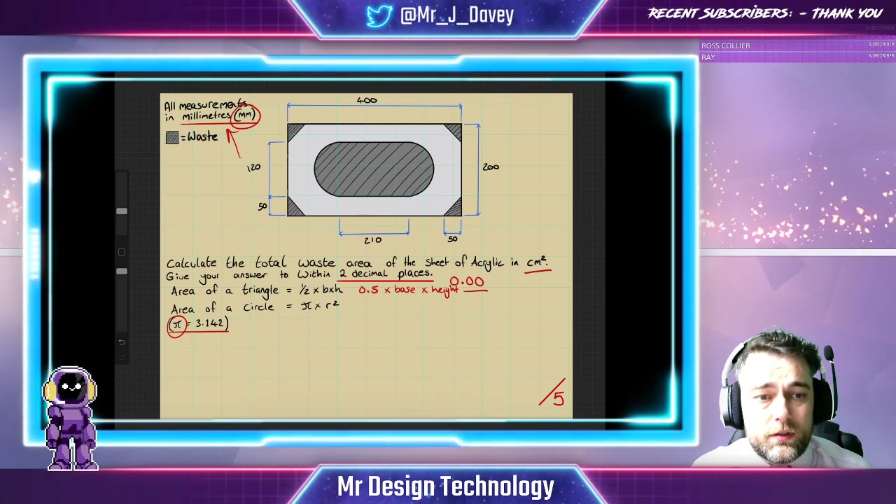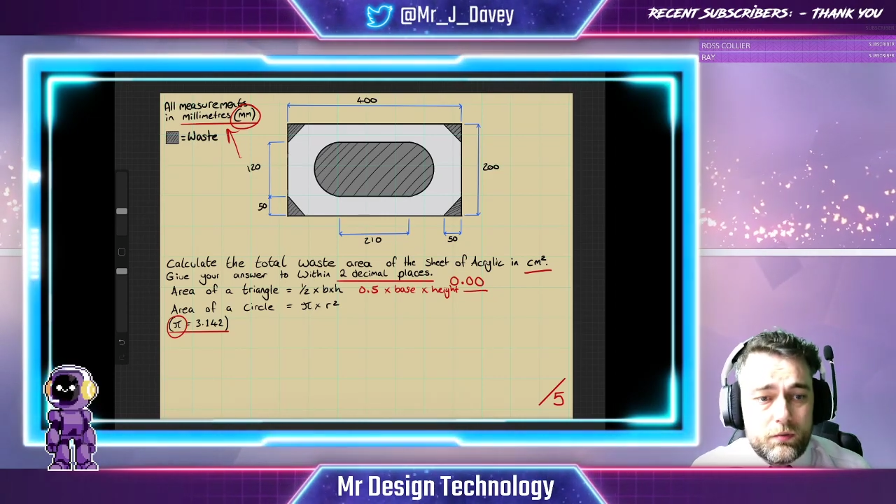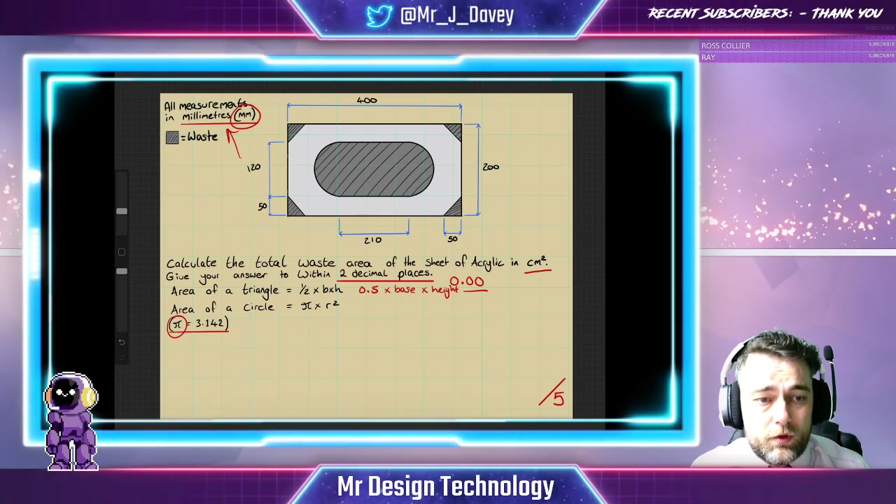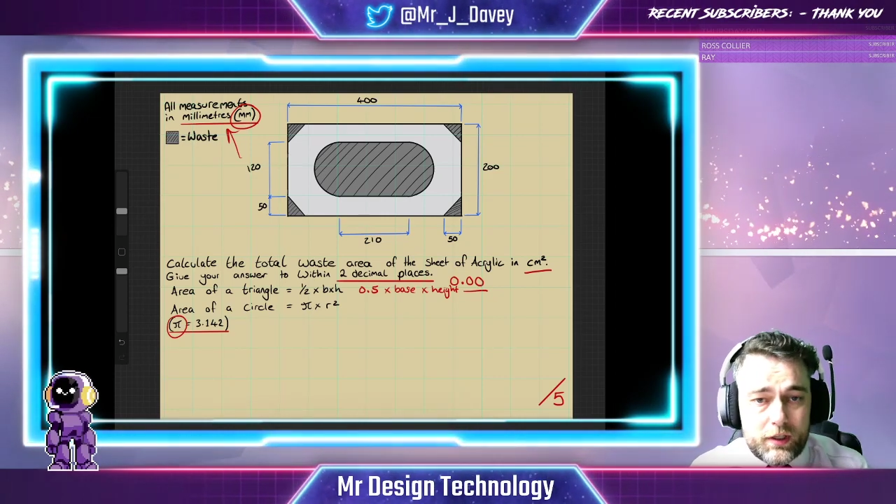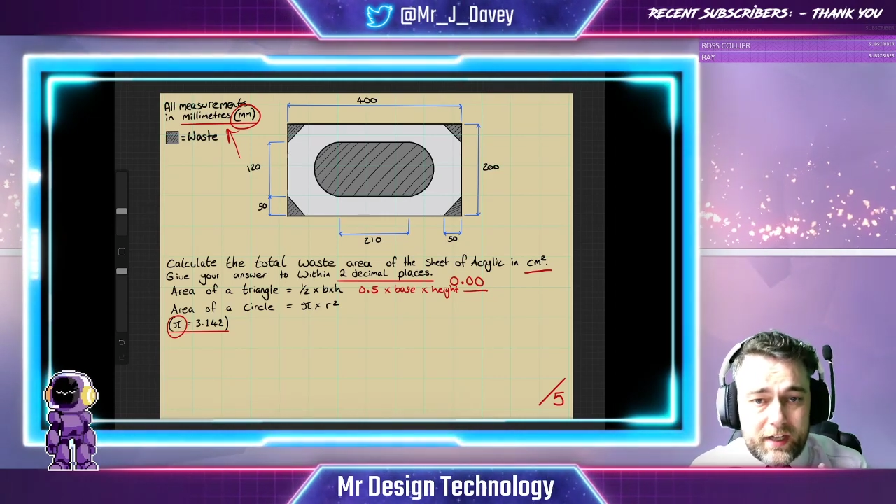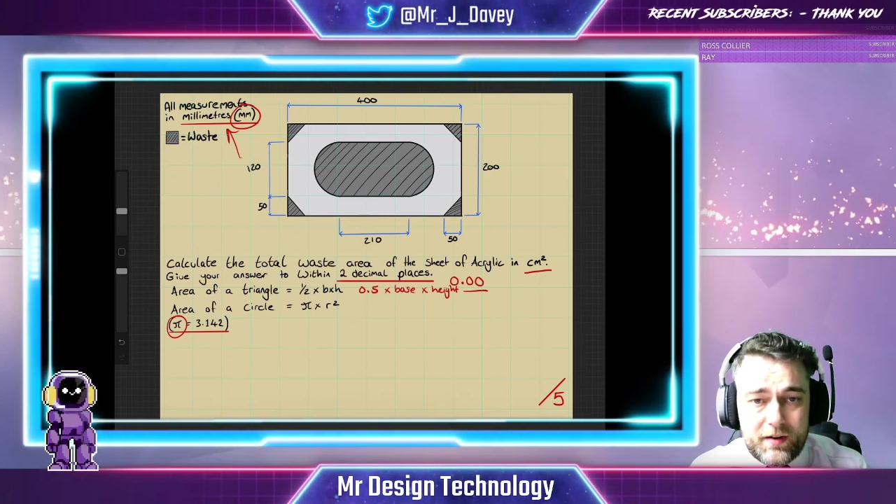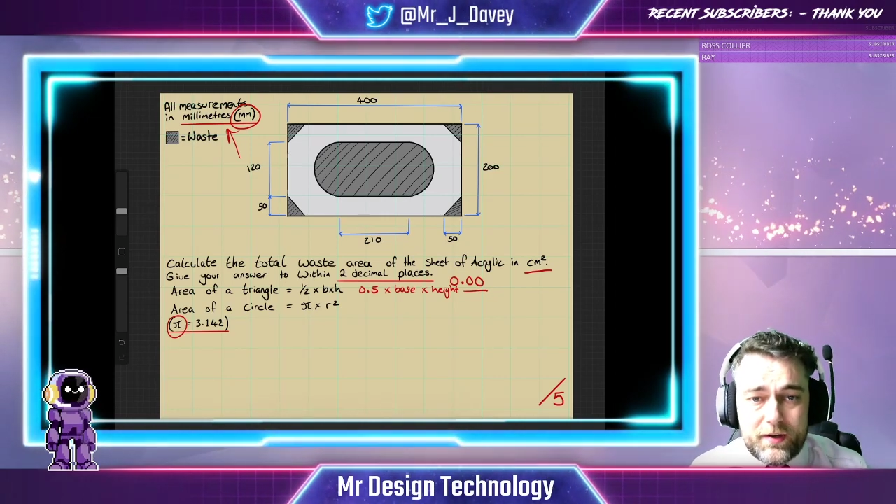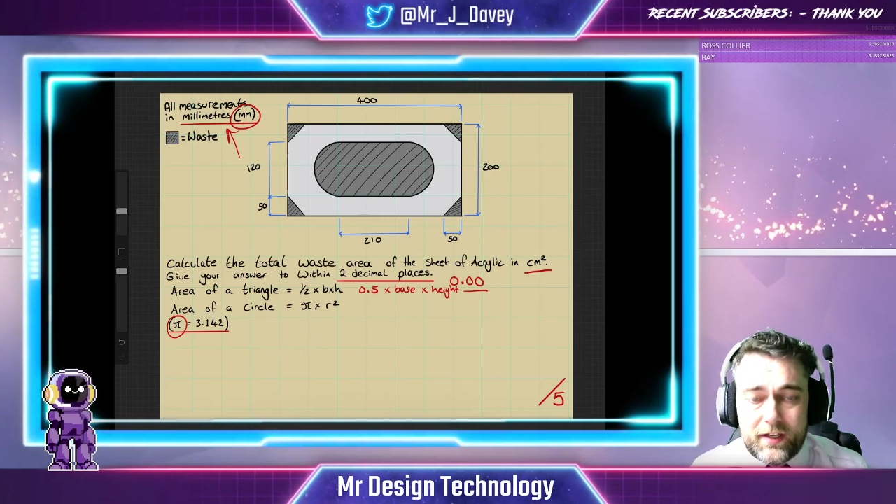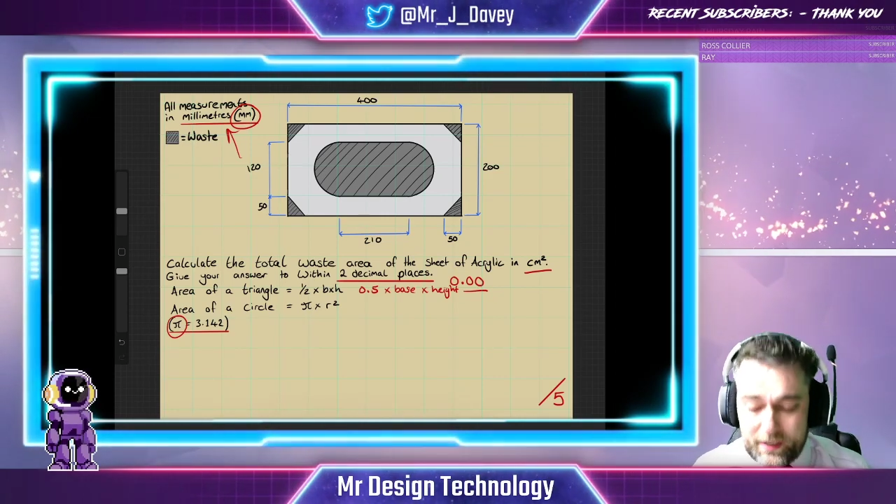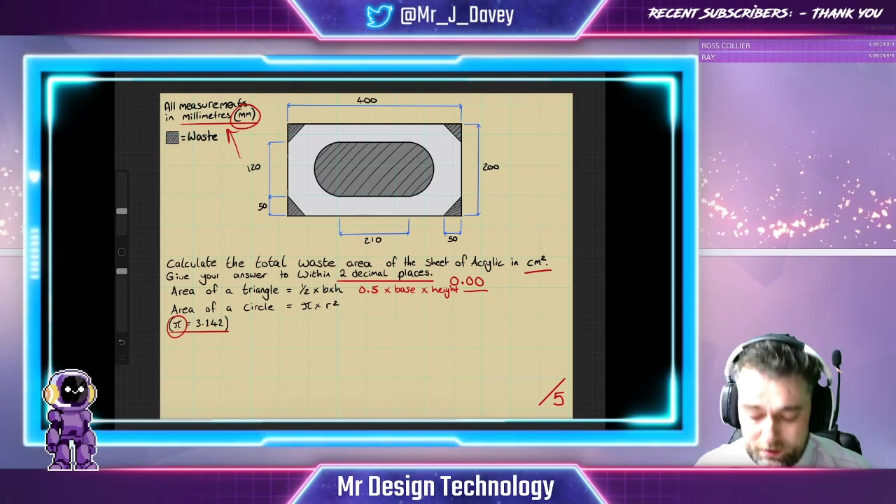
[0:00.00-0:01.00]
We've got to
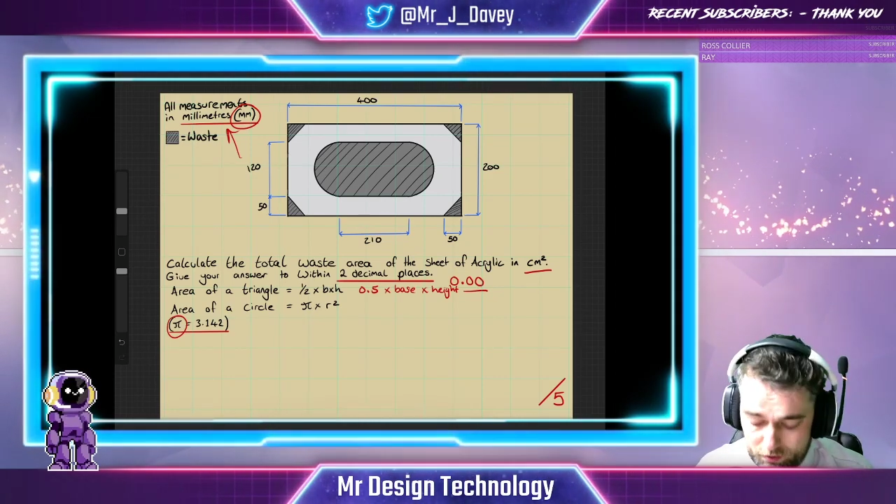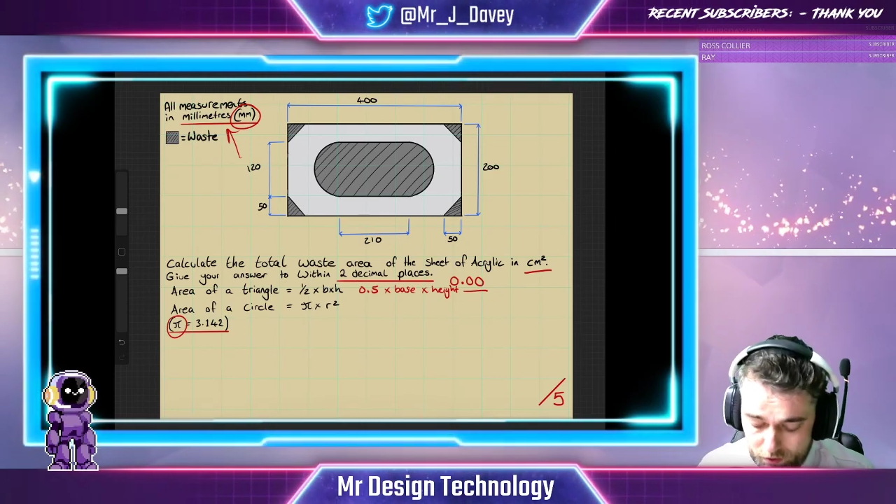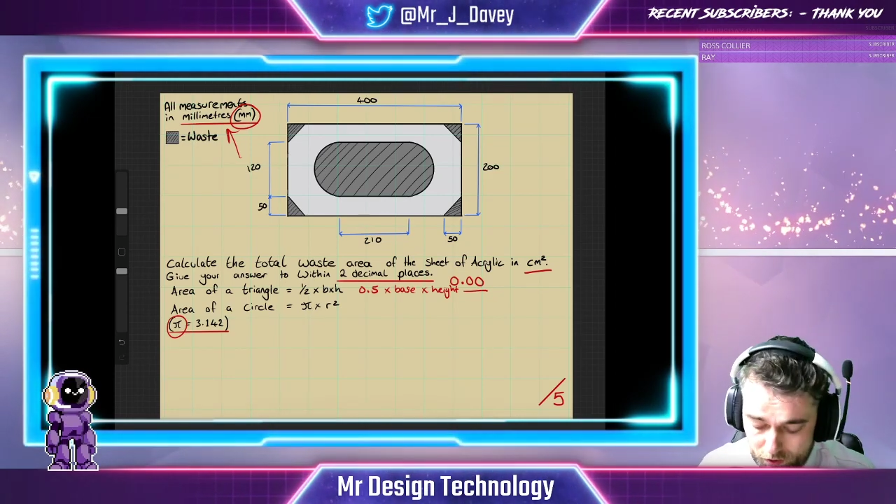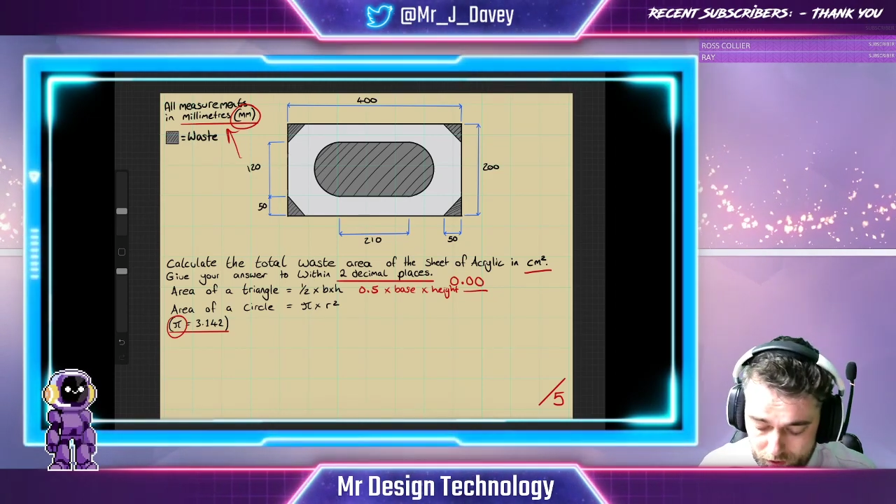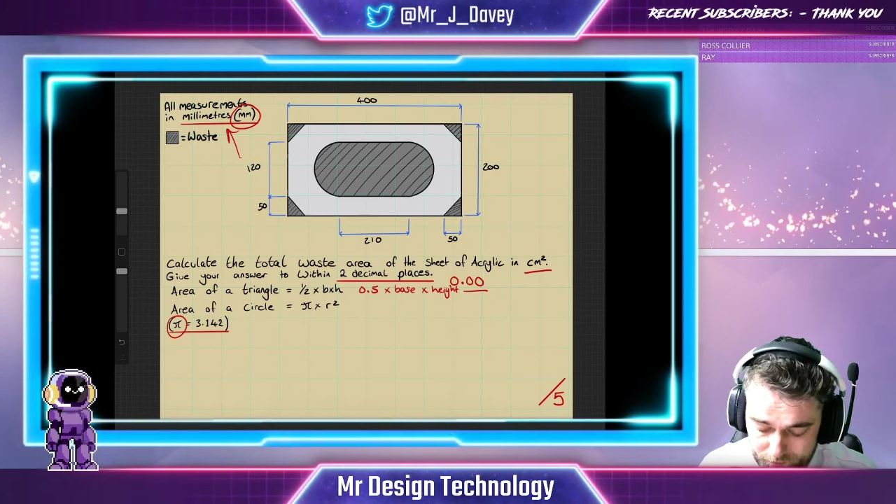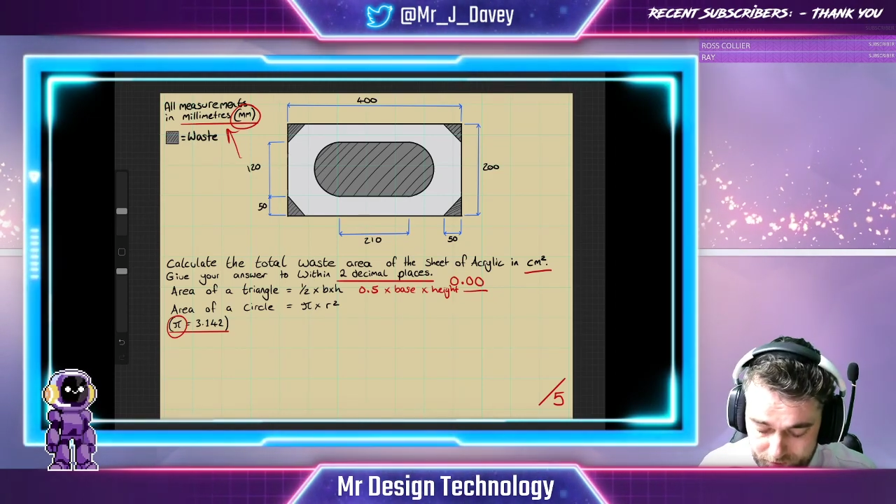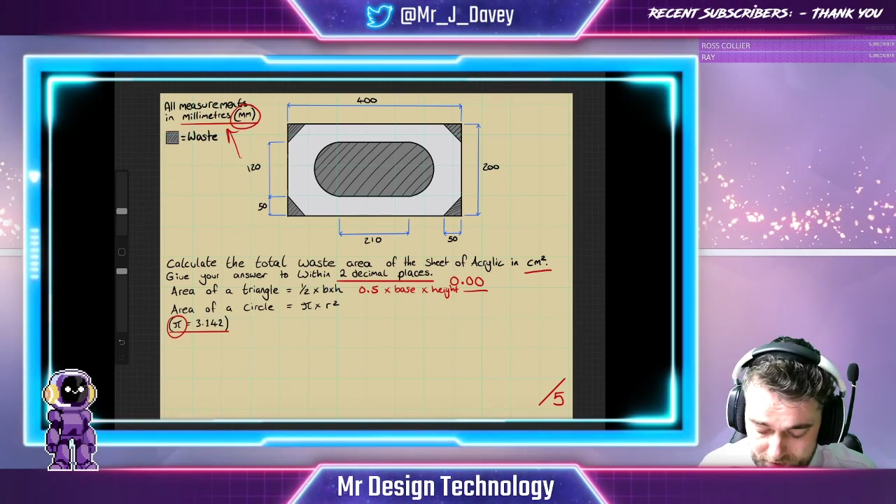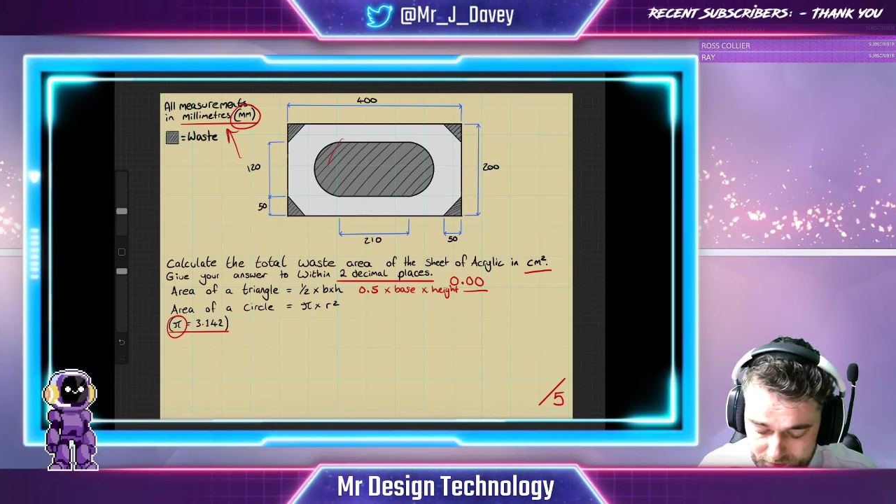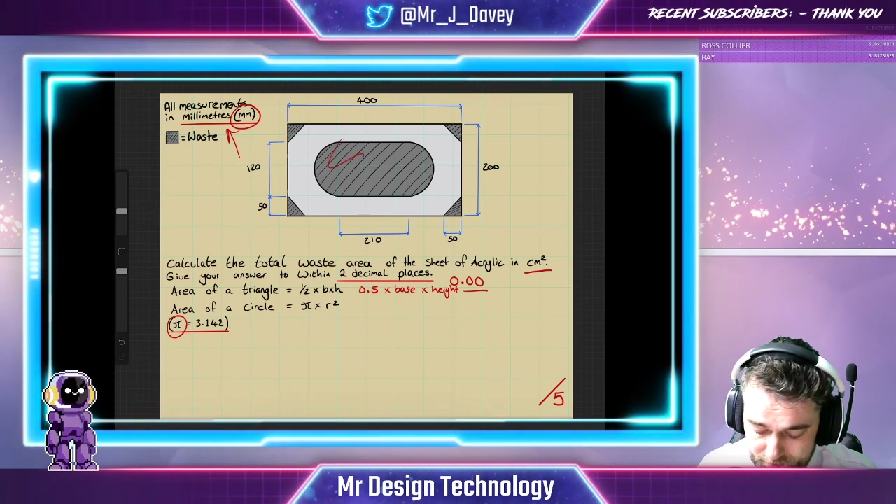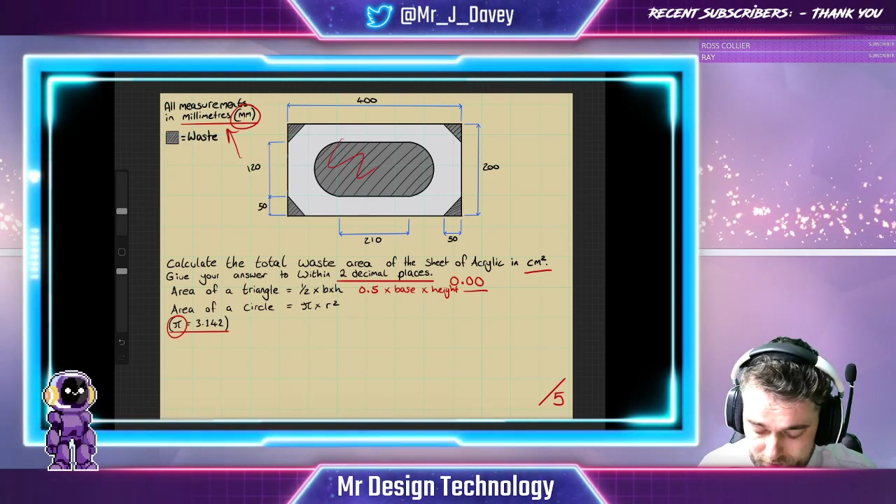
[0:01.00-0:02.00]
calculate all of
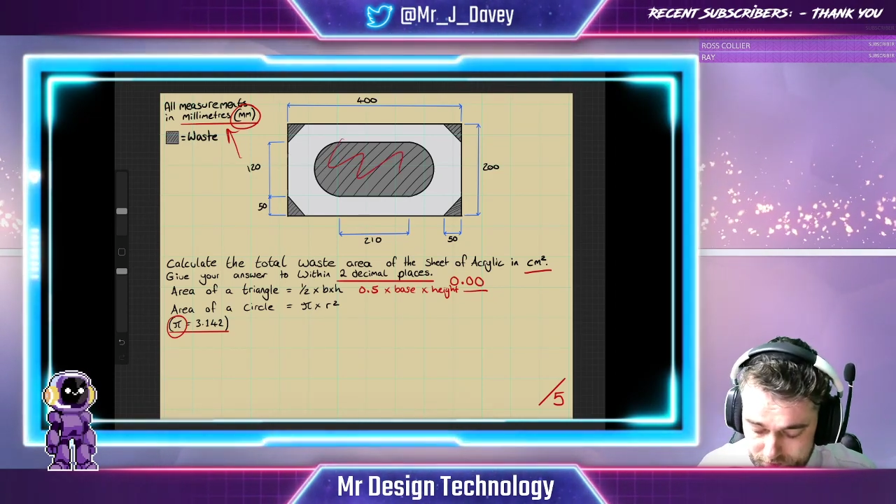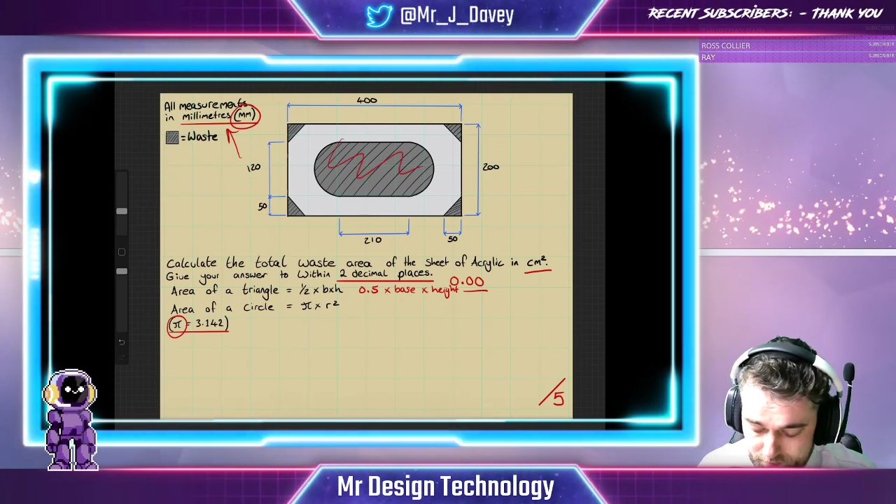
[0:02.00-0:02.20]
this,